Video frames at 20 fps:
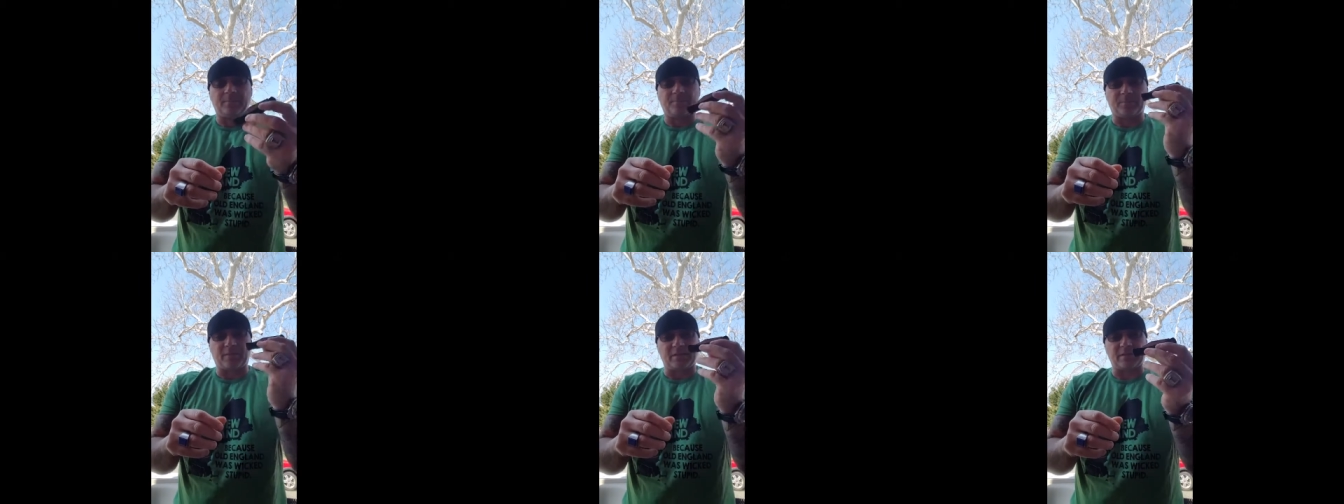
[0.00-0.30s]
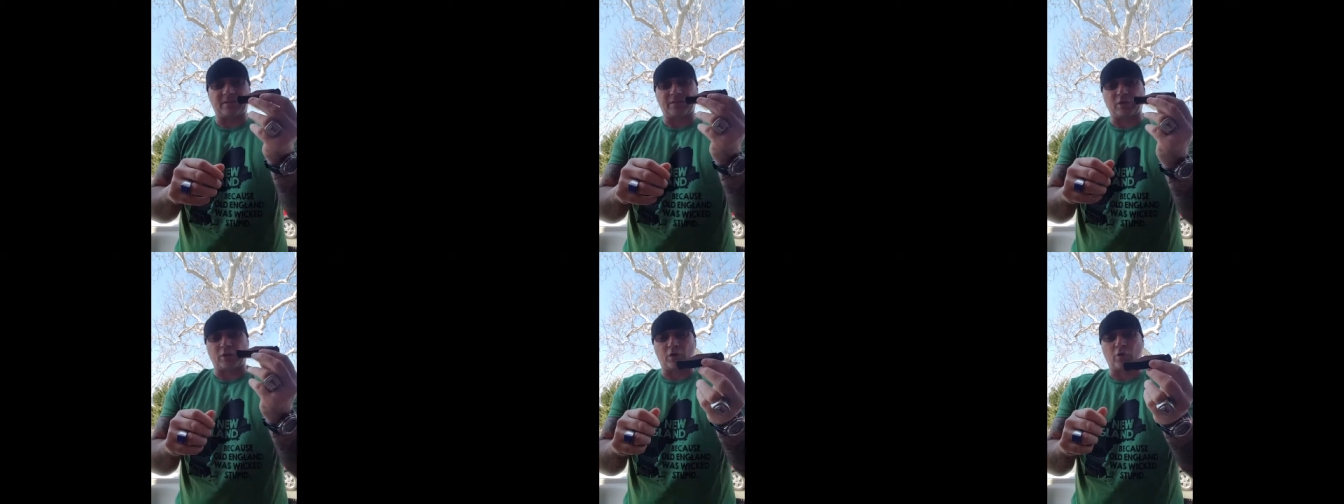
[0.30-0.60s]

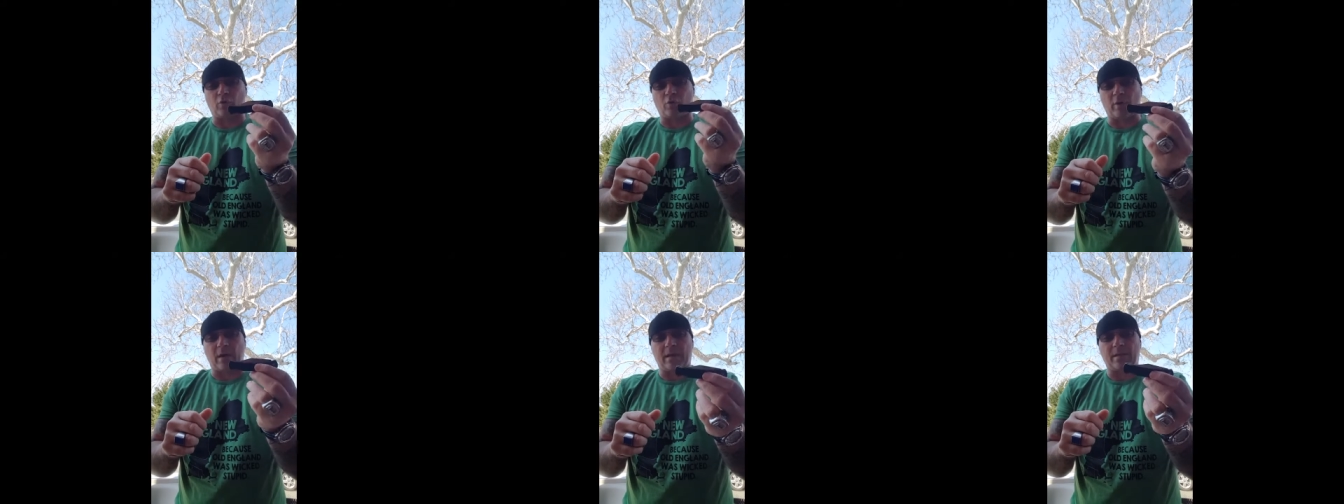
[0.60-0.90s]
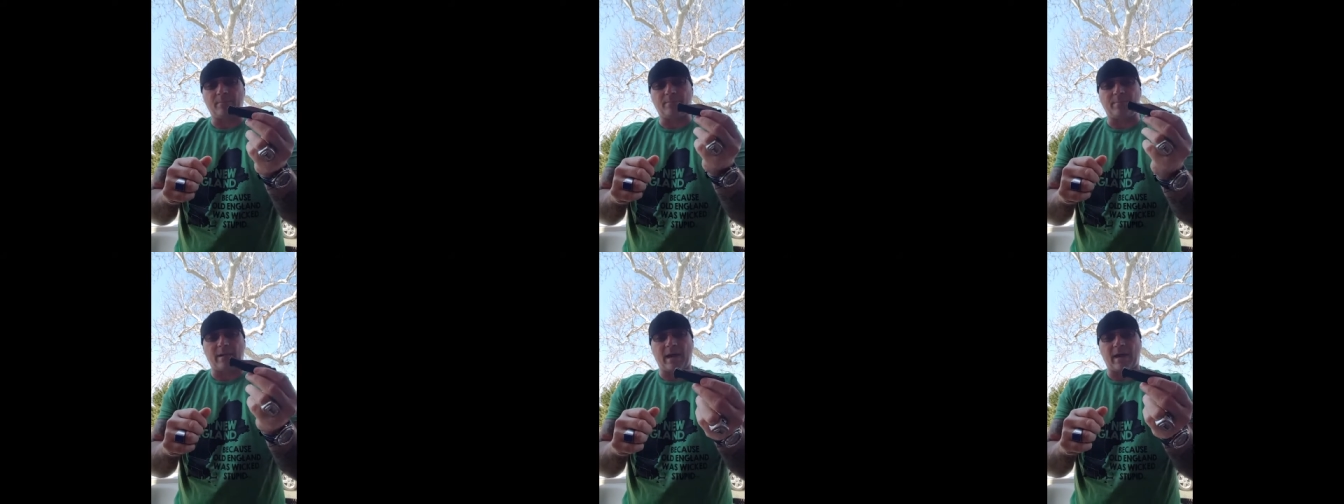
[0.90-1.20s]
this is a
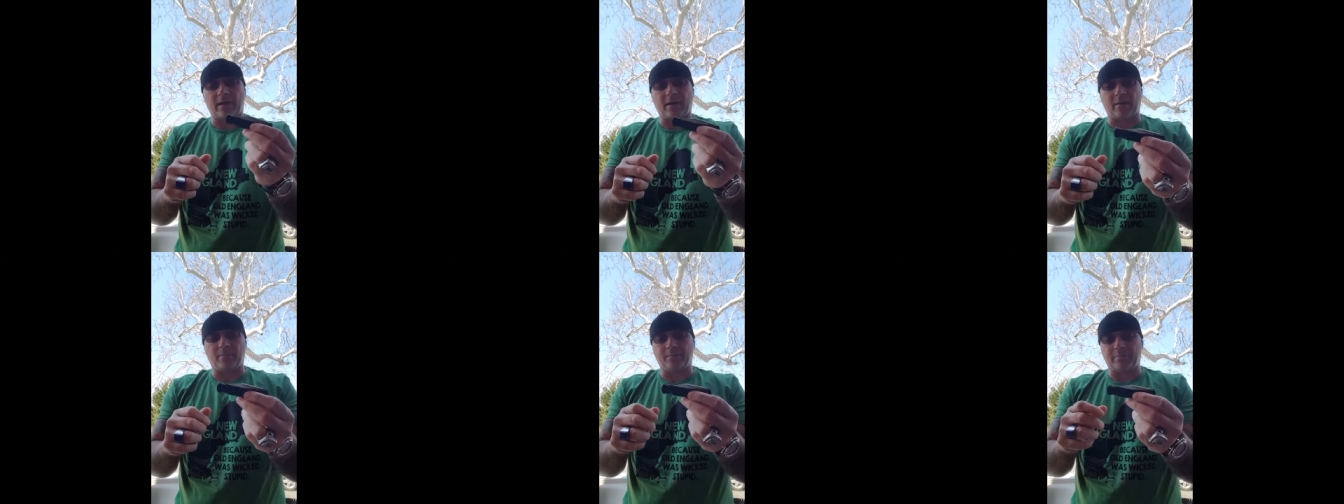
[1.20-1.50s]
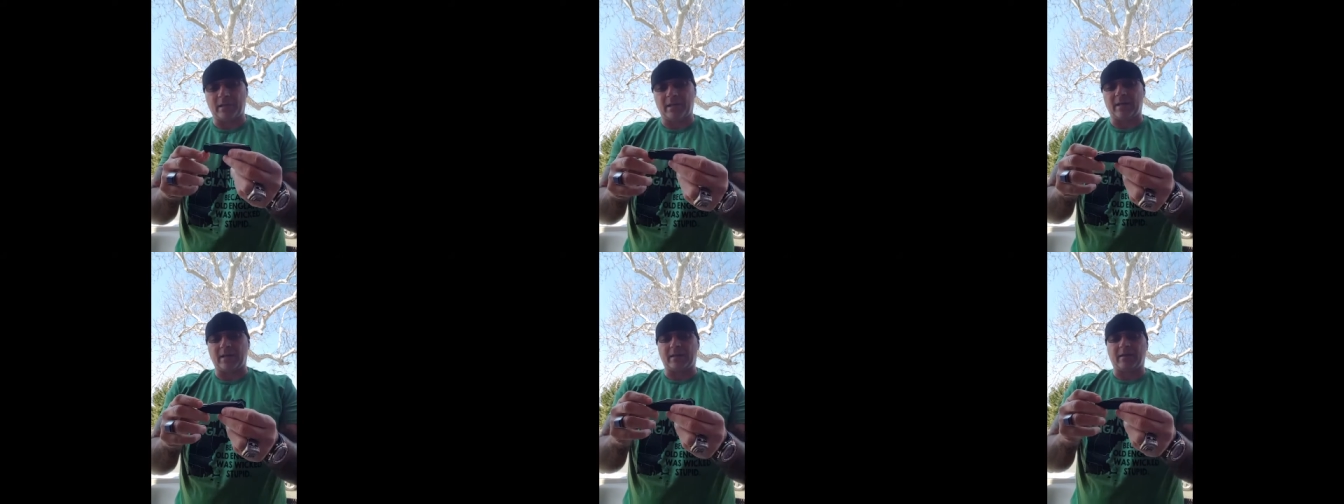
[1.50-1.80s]
great backup
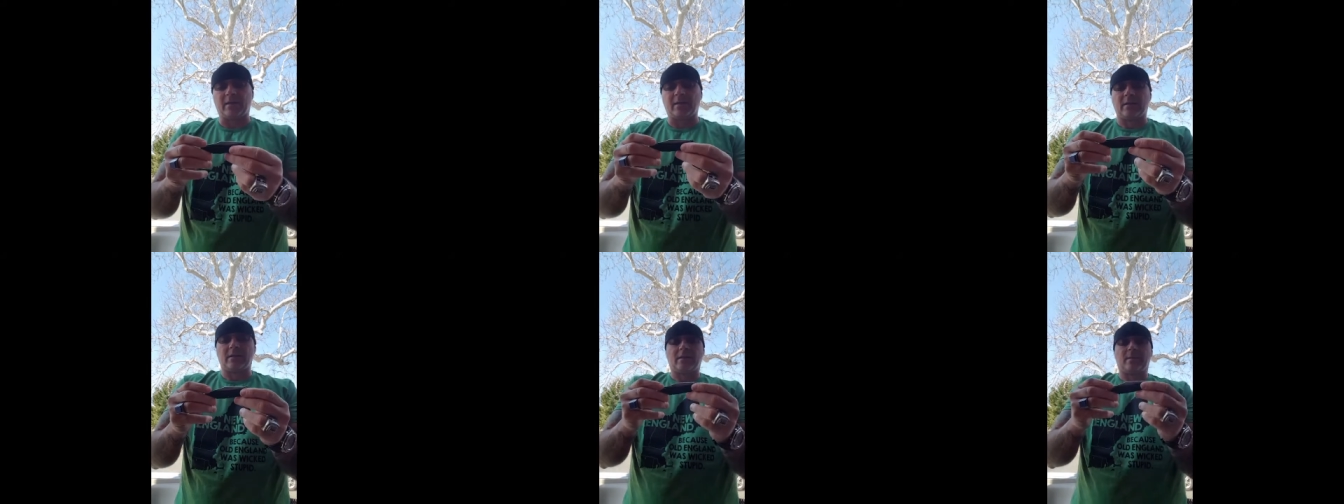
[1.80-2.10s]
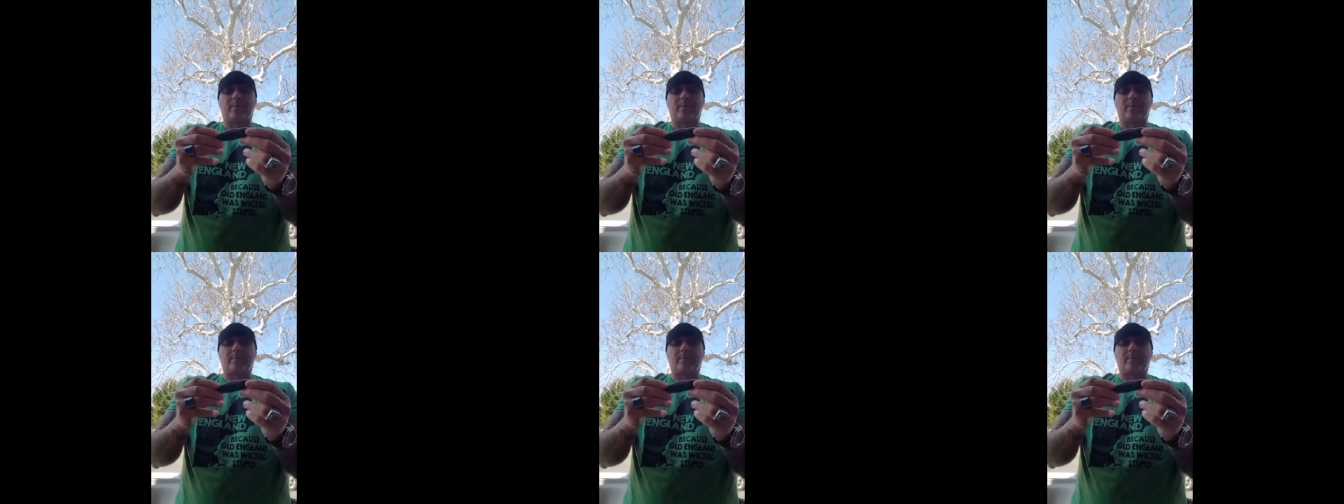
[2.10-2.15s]
blade.